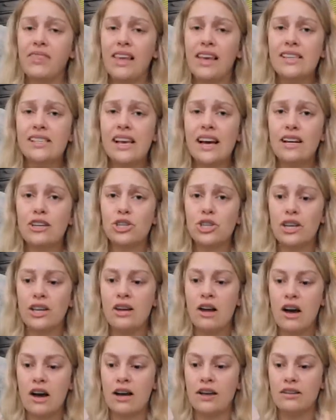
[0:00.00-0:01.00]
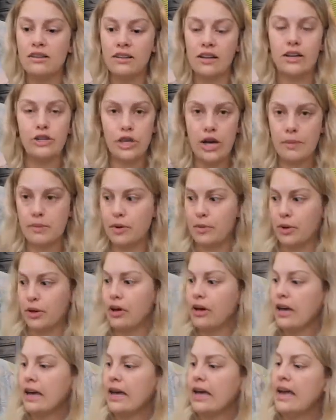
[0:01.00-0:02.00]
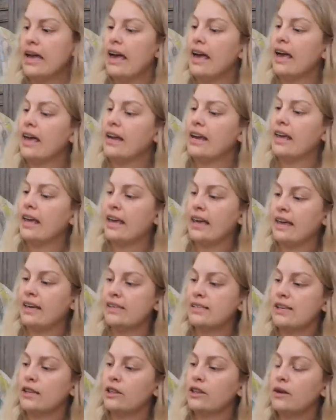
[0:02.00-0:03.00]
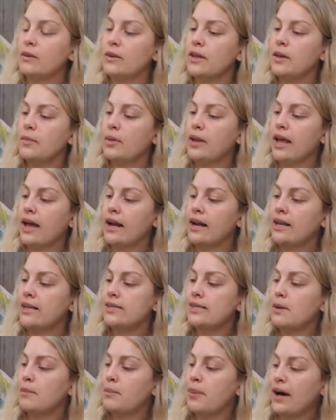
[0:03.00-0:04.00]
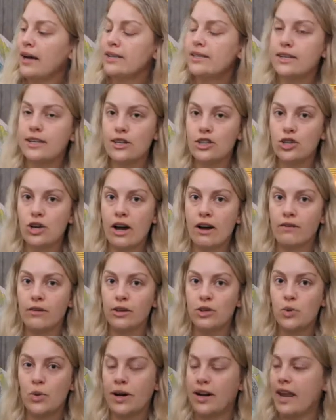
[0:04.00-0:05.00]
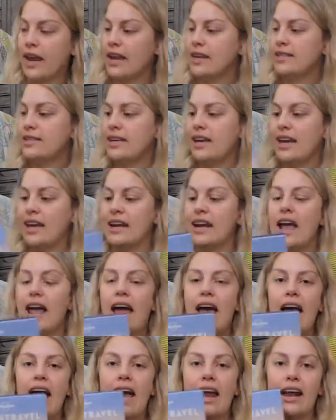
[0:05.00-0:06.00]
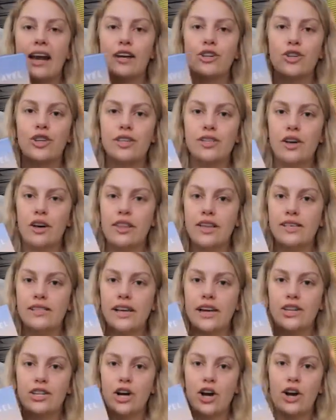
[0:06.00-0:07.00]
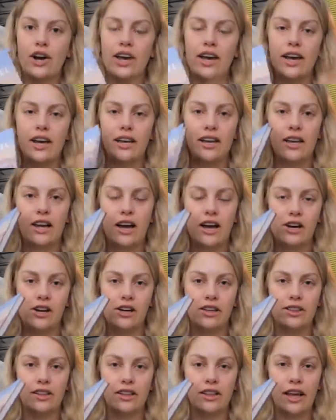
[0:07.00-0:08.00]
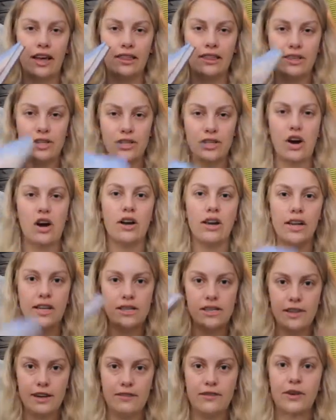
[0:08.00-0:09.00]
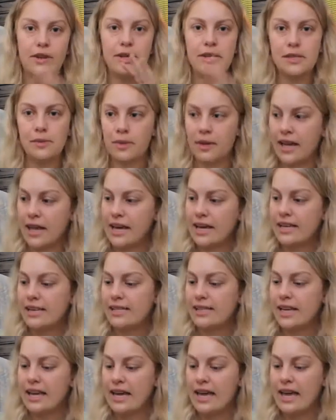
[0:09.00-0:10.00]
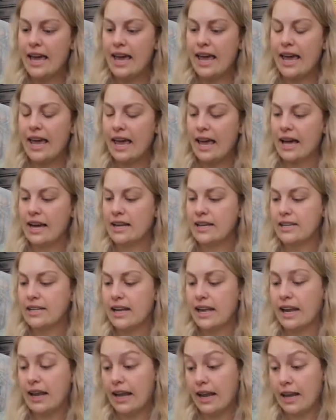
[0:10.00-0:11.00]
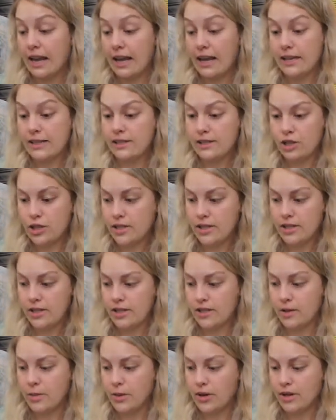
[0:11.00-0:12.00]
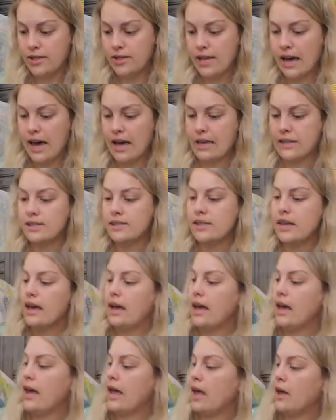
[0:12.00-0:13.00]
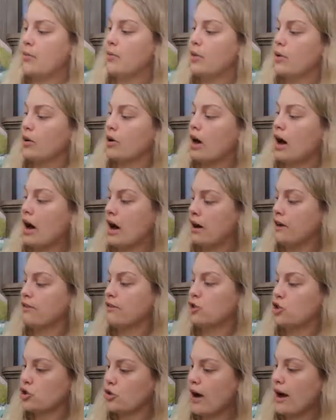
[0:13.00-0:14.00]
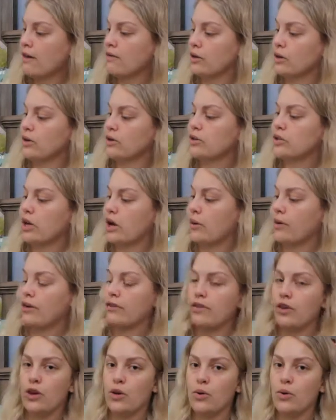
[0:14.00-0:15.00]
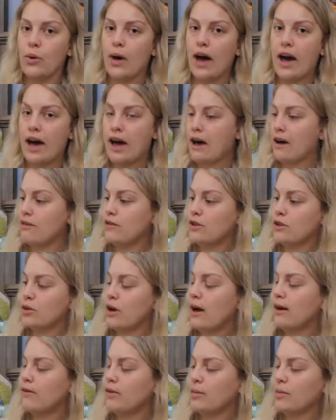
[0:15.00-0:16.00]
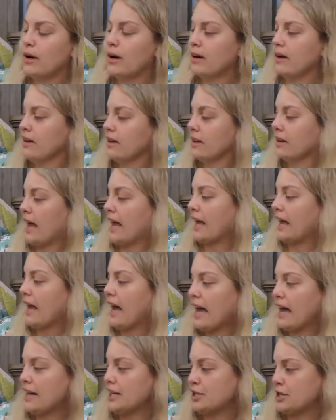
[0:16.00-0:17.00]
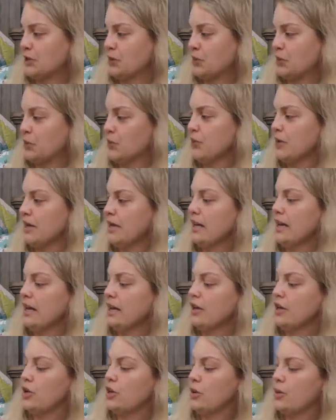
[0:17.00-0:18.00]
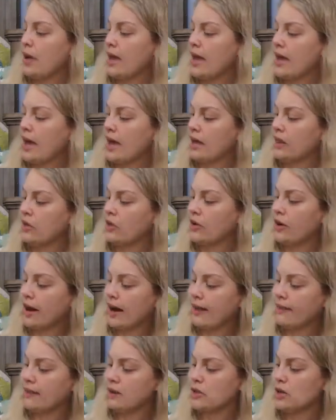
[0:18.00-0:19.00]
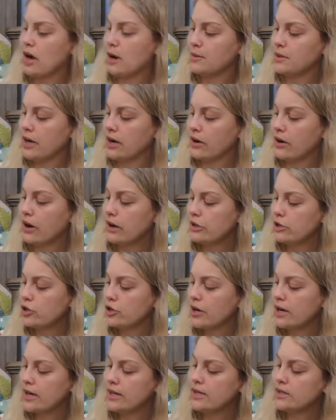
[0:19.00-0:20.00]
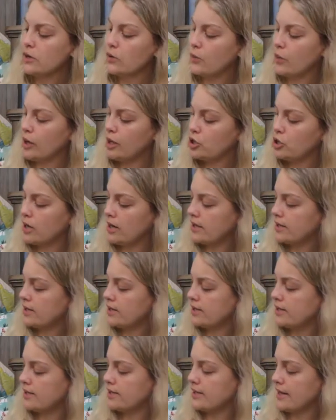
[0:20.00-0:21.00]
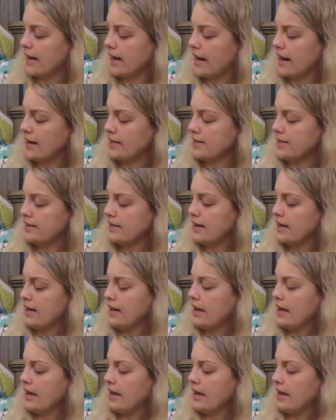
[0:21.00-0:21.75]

is actually not a chapter book. It is Lonely Planet's Best in Travel 2018. And I actually saw this at Target on like the stocking stuffer displays. And it is, just as the book says, a book of travel. So if you have the travel bug like I do, you can look at the top 10 countries, regions, cities,